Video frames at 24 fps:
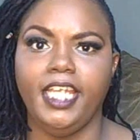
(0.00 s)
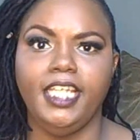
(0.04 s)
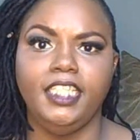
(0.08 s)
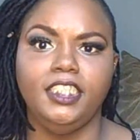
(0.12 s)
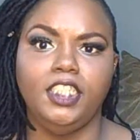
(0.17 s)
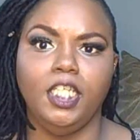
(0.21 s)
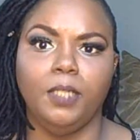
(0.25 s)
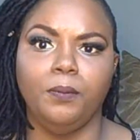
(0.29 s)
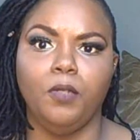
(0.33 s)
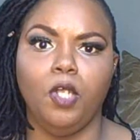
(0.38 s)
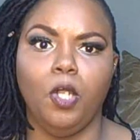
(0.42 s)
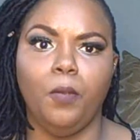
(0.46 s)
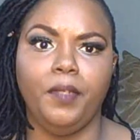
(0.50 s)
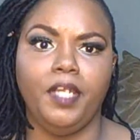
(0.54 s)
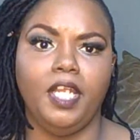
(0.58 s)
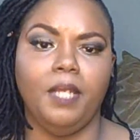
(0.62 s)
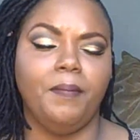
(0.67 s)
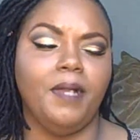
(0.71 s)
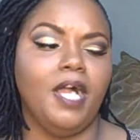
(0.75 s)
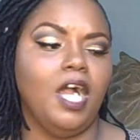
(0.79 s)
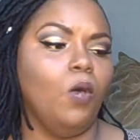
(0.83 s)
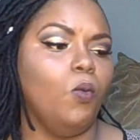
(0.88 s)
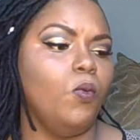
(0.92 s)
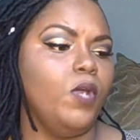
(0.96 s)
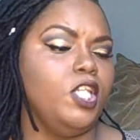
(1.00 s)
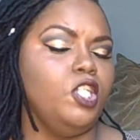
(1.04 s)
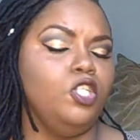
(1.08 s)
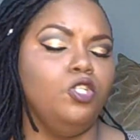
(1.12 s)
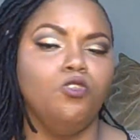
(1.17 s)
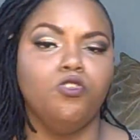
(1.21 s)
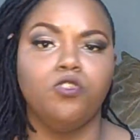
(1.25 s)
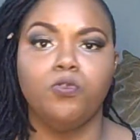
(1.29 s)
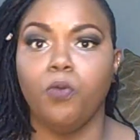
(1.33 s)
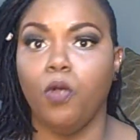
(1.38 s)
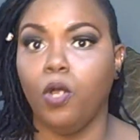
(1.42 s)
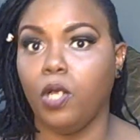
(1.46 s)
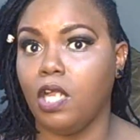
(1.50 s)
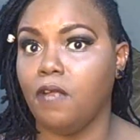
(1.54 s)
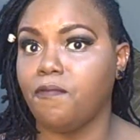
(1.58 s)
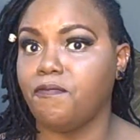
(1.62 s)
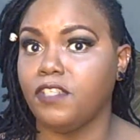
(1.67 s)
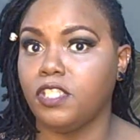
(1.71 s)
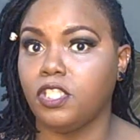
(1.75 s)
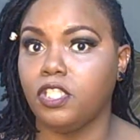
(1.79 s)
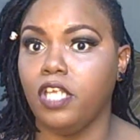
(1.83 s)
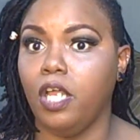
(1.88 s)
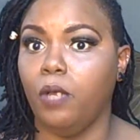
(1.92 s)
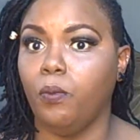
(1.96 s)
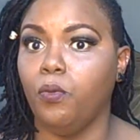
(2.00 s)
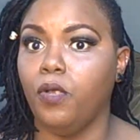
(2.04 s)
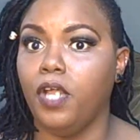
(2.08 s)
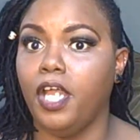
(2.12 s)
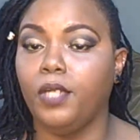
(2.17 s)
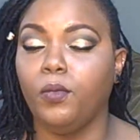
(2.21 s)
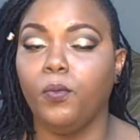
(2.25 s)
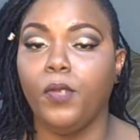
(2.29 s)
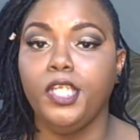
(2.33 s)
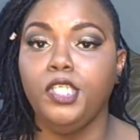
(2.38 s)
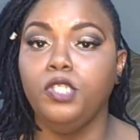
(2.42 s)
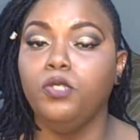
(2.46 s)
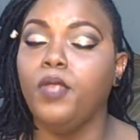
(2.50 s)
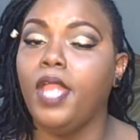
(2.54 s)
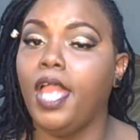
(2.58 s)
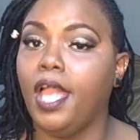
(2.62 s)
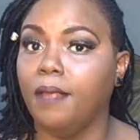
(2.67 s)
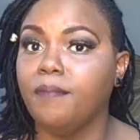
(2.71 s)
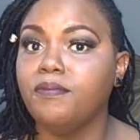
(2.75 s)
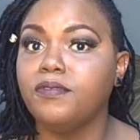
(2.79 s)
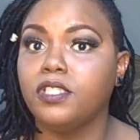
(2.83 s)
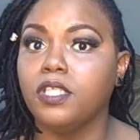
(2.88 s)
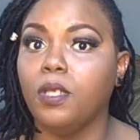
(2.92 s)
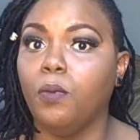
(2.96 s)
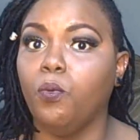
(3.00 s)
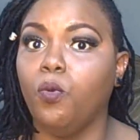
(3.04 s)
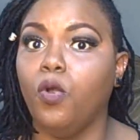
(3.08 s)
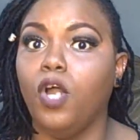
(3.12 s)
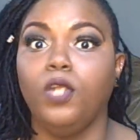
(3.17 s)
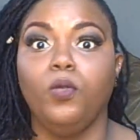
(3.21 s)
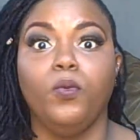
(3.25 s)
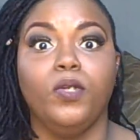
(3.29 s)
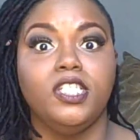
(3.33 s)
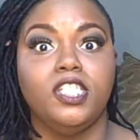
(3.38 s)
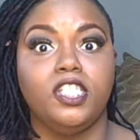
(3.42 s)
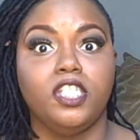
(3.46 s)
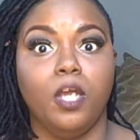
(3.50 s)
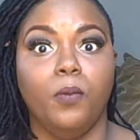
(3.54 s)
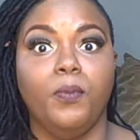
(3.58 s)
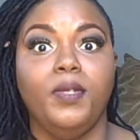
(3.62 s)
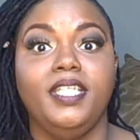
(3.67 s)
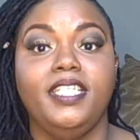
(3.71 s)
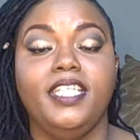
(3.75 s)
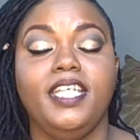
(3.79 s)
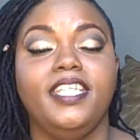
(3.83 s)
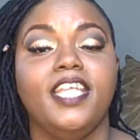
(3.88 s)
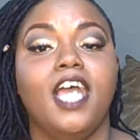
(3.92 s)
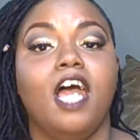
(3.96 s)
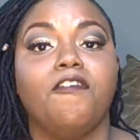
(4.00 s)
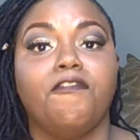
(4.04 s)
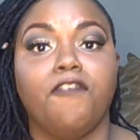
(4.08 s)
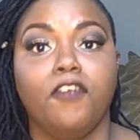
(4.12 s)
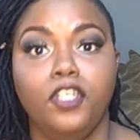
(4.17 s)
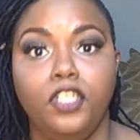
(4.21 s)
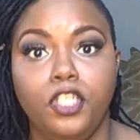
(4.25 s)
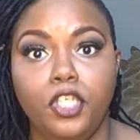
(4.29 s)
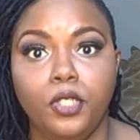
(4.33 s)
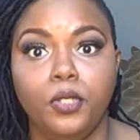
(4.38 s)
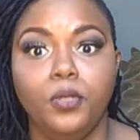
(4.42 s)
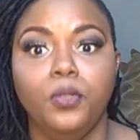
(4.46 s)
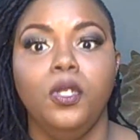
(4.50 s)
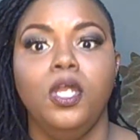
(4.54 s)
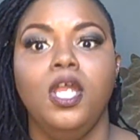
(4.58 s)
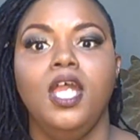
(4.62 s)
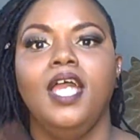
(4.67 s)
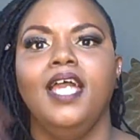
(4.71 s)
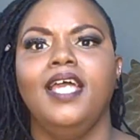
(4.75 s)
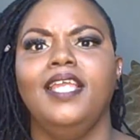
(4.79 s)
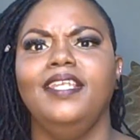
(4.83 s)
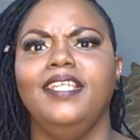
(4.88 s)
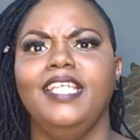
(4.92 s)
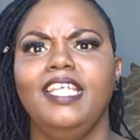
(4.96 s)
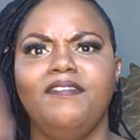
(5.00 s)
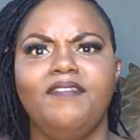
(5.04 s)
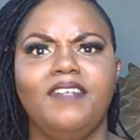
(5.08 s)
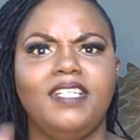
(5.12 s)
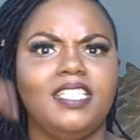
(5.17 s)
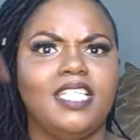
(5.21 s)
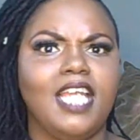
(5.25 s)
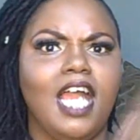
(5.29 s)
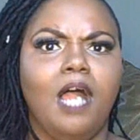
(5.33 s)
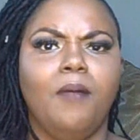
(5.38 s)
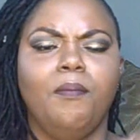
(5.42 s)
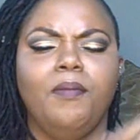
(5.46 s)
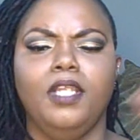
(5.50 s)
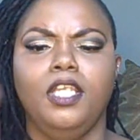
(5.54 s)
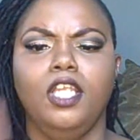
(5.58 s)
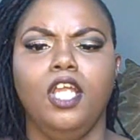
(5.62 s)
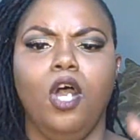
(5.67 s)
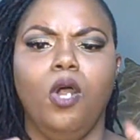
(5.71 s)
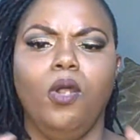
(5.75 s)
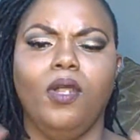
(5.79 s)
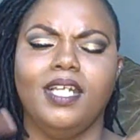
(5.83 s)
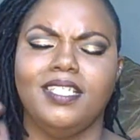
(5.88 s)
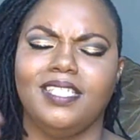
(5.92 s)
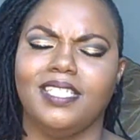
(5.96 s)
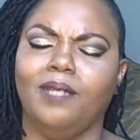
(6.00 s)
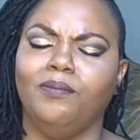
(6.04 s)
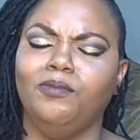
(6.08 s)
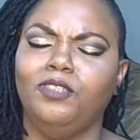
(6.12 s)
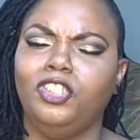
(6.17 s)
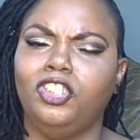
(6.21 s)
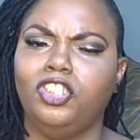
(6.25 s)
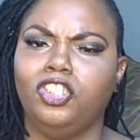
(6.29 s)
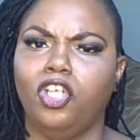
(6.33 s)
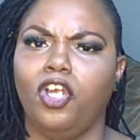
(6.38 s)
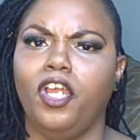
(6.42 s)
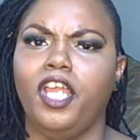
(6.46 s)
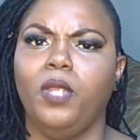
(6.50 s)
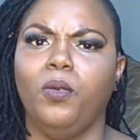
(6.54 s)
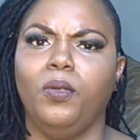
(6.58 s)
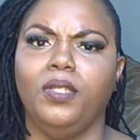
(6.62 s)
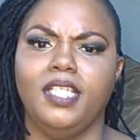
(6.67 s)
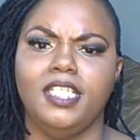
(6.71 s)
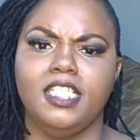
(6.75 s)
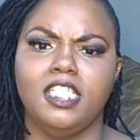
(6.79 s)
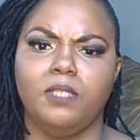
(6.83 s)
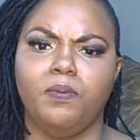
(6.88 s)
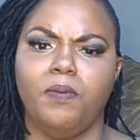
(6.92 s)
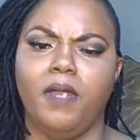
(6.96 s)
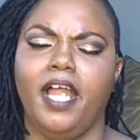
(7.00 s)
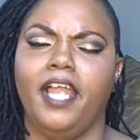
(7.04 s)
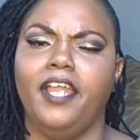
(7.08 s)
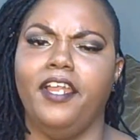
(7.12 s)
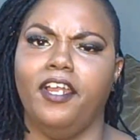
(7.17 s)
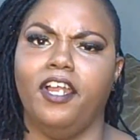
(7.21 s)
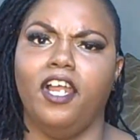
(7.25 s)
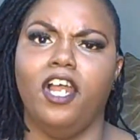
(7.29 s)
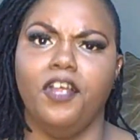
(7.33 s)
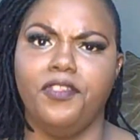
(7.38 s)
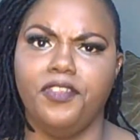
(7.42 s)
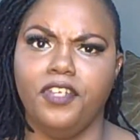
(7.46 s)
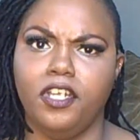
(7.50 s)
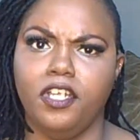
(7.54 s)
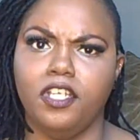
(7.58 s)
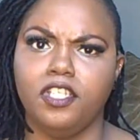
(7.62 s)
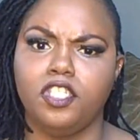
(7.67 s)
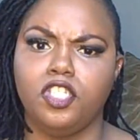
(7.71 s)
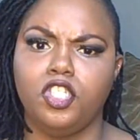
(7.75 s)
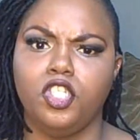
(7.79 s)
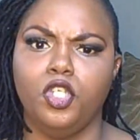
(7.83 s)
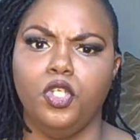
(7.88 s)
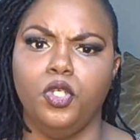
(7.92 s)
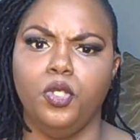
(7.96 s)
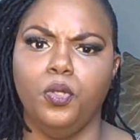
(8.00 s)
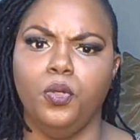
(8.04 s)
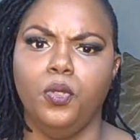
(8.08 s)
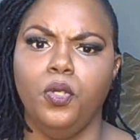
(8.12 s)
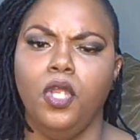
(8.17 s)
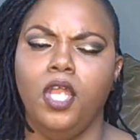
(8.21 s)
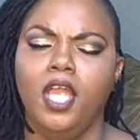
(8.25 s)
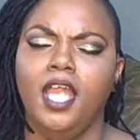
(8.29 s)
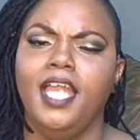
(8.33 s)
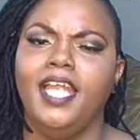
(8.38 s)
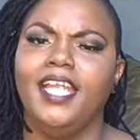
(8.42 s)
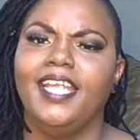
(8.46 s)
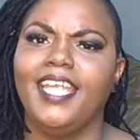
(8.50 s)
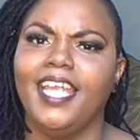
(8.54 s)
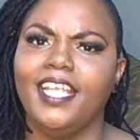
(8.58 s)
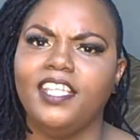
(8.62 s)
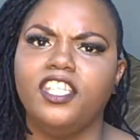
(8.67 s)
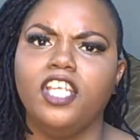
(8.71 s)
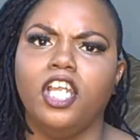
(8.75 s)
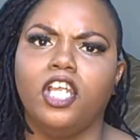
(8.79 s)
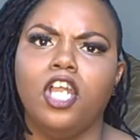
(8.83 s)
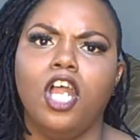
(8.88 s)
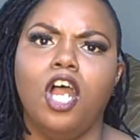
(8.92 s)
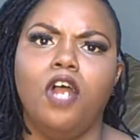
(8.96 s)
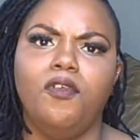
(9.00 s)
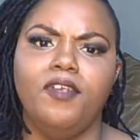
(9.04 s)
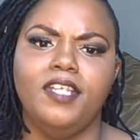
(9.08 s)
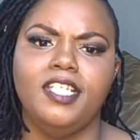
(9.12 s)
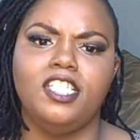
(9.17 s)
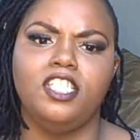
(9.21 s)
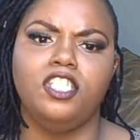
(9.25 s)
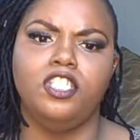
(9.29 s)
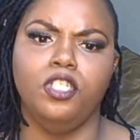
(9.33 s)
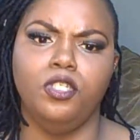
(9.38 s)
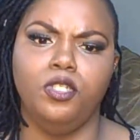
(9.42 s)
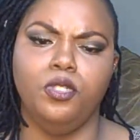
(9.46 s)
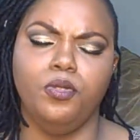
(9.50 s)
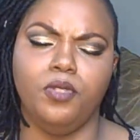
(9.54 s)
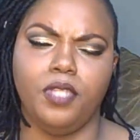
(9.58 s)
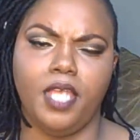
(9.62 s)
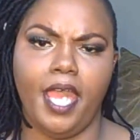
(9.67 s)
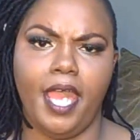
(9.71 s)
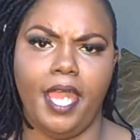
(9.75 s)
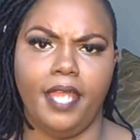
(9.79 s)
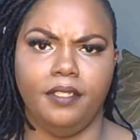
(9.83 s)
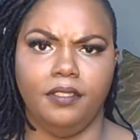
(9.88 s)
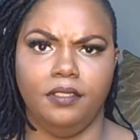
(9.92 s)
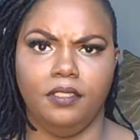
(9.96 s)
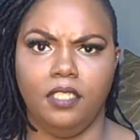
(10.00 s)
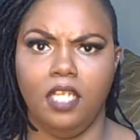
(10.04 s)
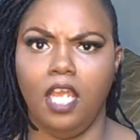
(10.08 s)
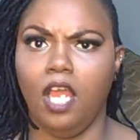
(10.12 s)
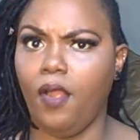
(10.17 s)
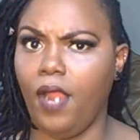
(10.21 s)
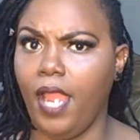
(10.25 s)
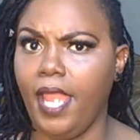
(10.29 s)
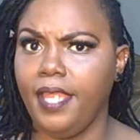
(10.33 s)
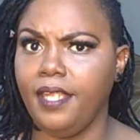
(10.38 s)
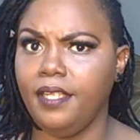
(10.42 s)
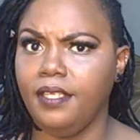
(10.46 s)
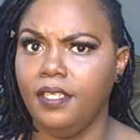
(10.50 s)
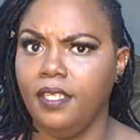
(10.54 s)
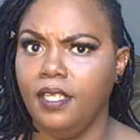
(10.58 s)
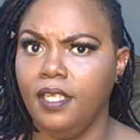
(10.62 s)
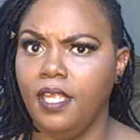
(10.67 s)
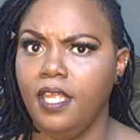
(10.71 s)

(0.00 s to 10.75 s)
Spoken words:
changing moment, about when you spoke up for someone, when you helped someone, when someone did that for you, leave it down below, because I'm sure it will inspire others to get the courage to do that. All right?